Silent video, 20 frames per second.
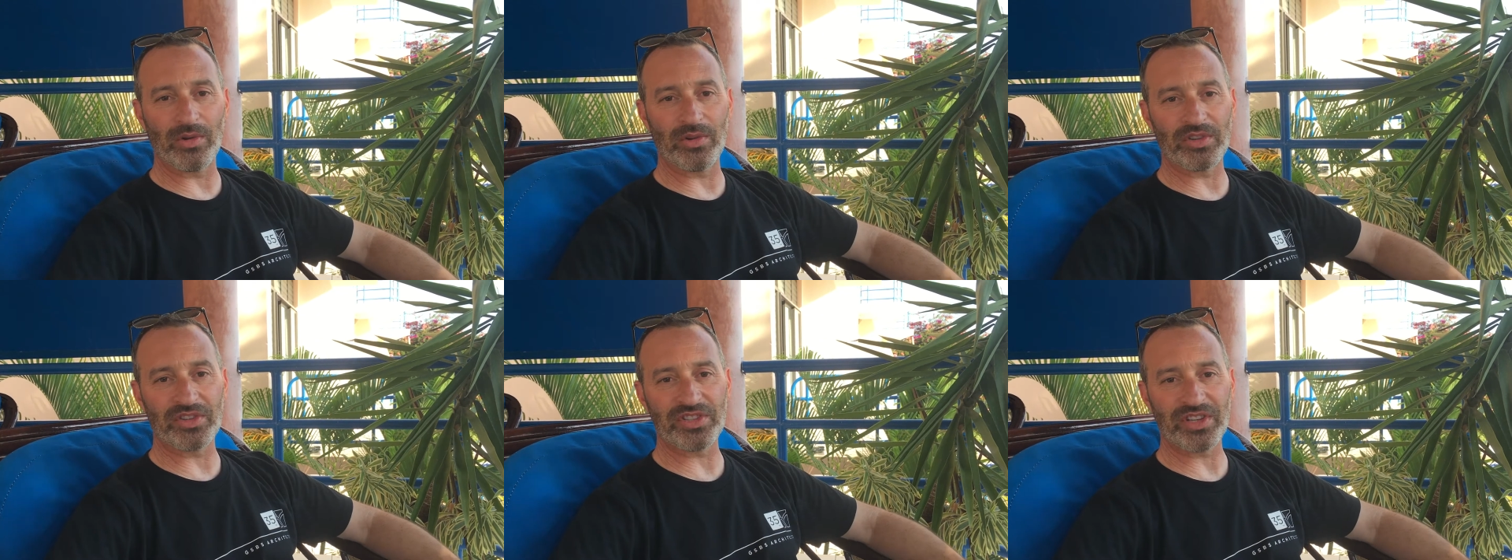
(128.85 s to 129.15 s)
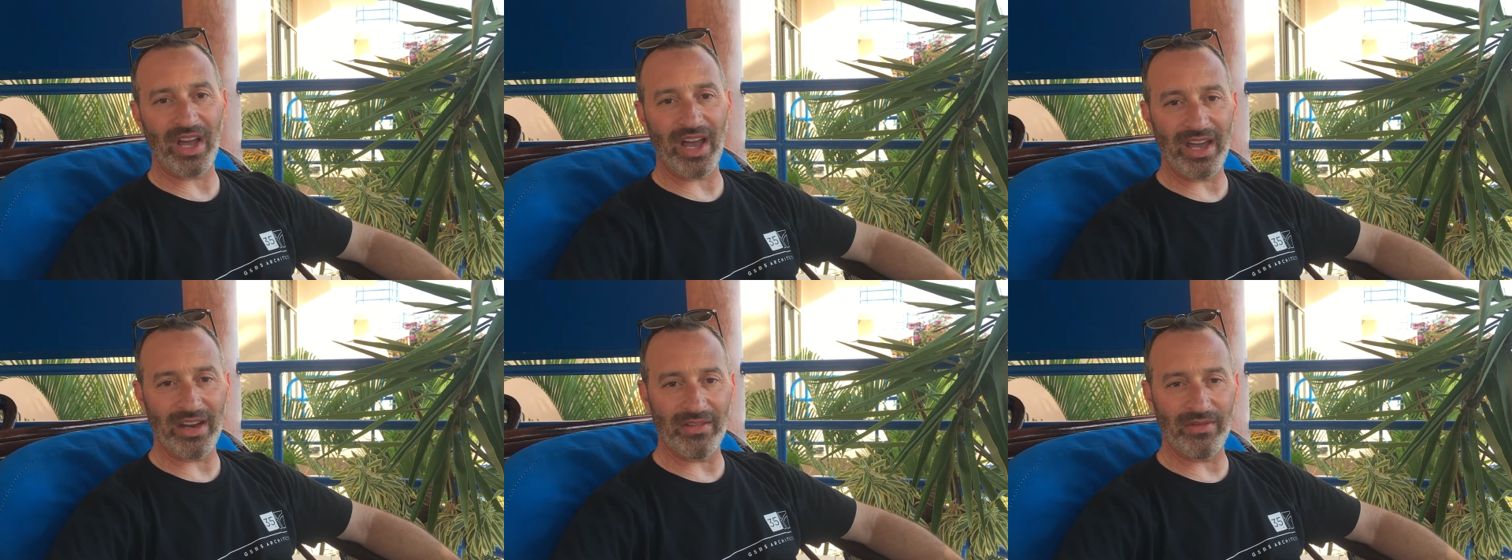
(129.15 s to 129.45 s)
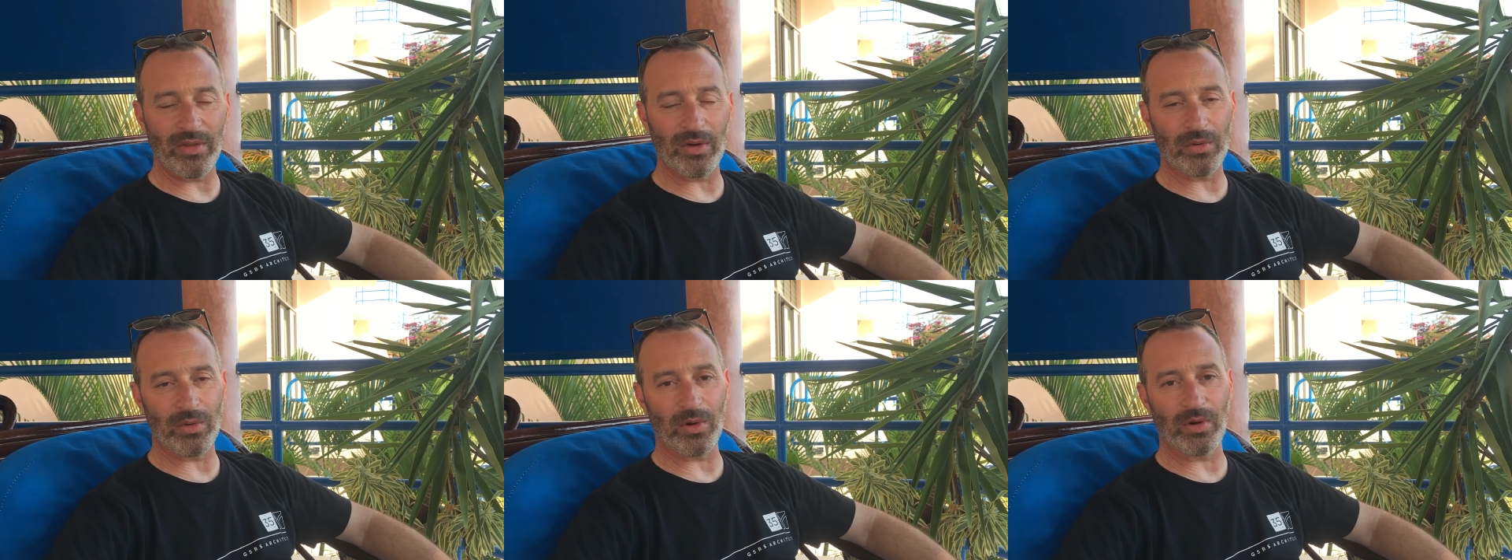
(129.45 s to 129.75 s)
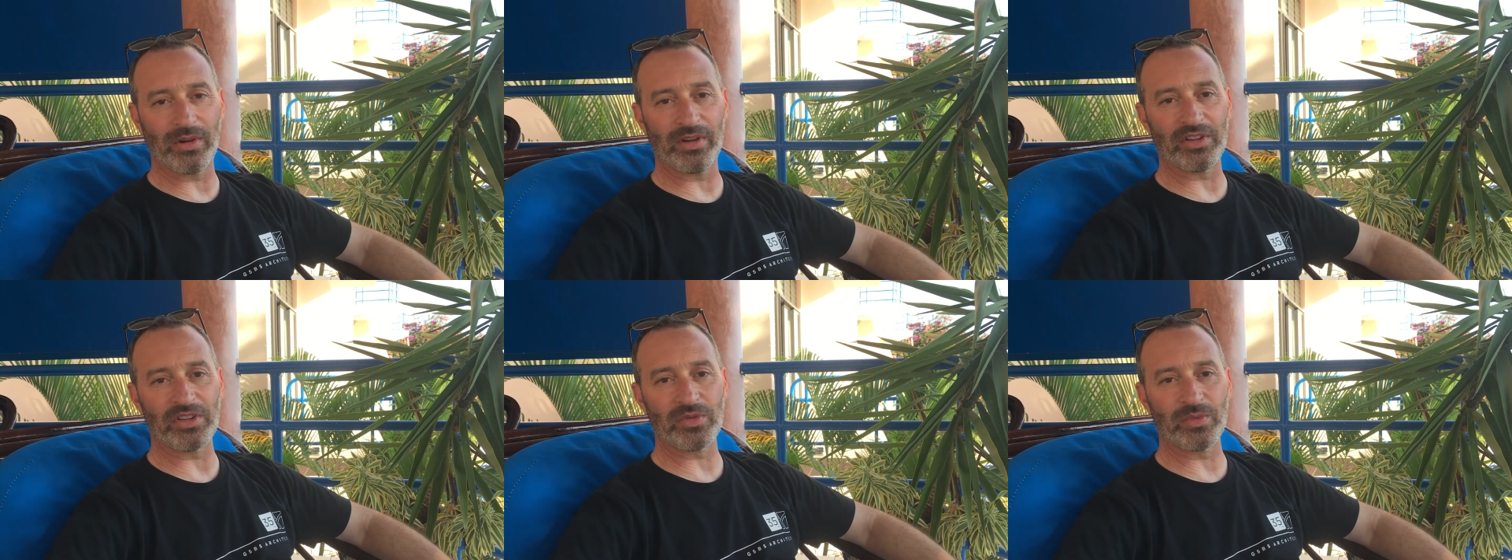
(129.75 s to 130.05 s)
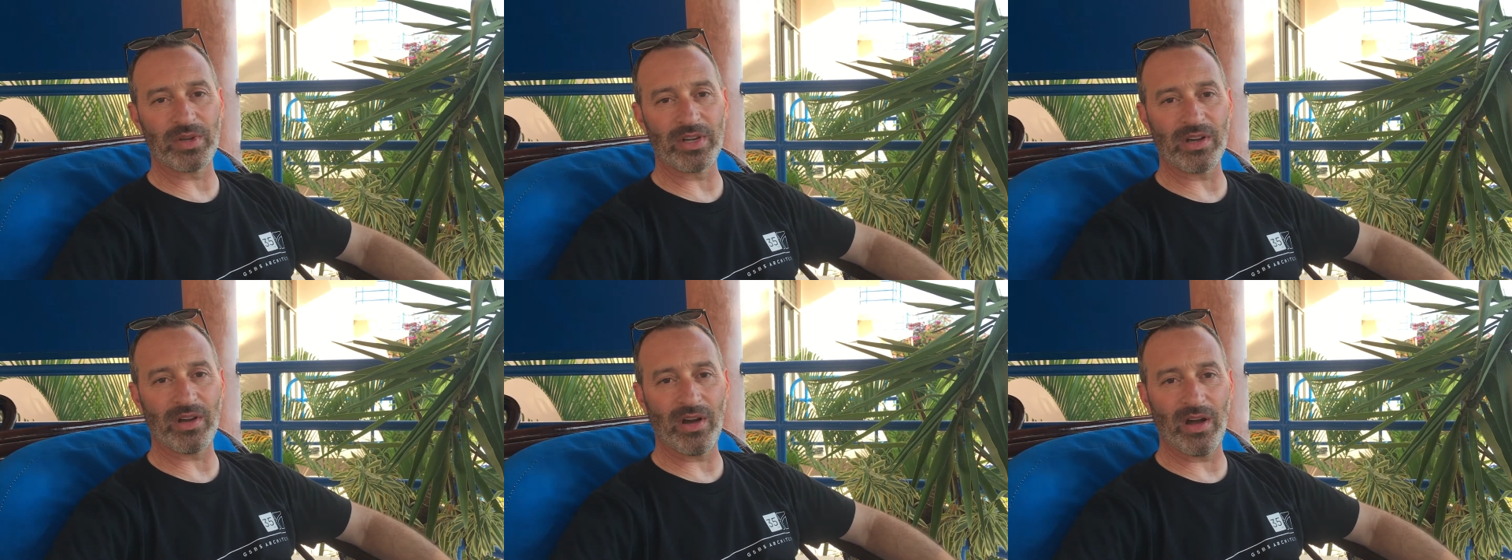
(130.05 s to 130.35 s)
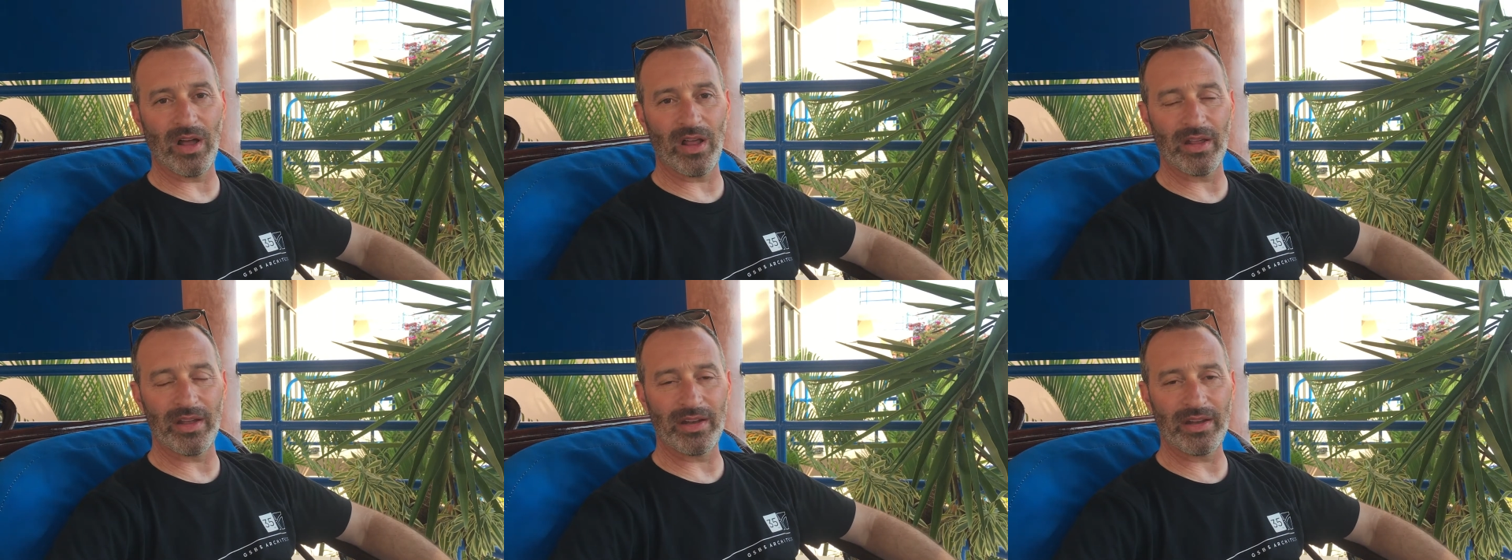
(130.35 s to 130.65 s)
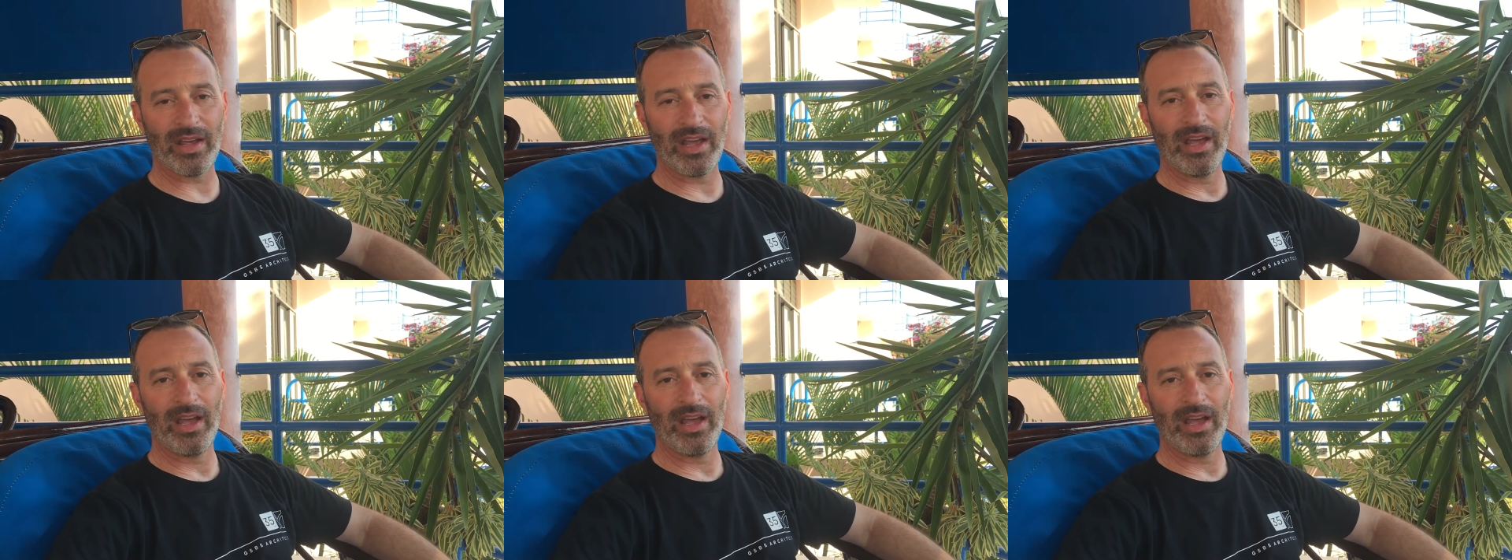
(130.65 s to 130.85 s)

or side of the horn as we call it,